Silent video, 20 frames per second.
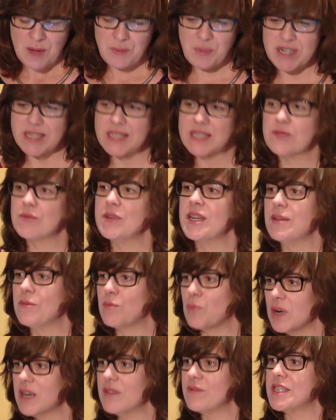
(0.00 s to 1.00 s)
But
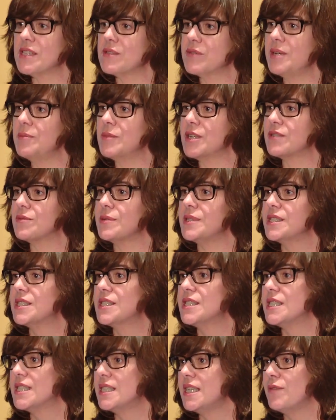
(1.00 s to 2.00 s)
one of its remit was
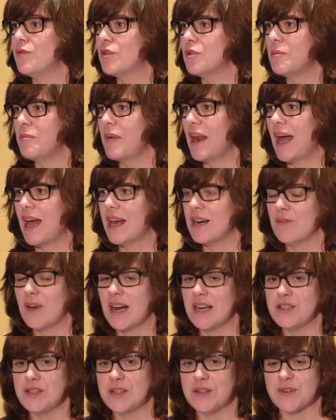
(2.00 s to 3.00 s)
to deliver a plan
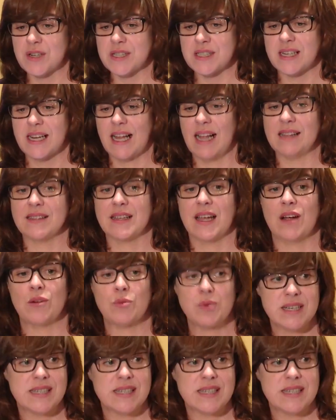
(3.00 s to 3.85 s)
around universal healthcare,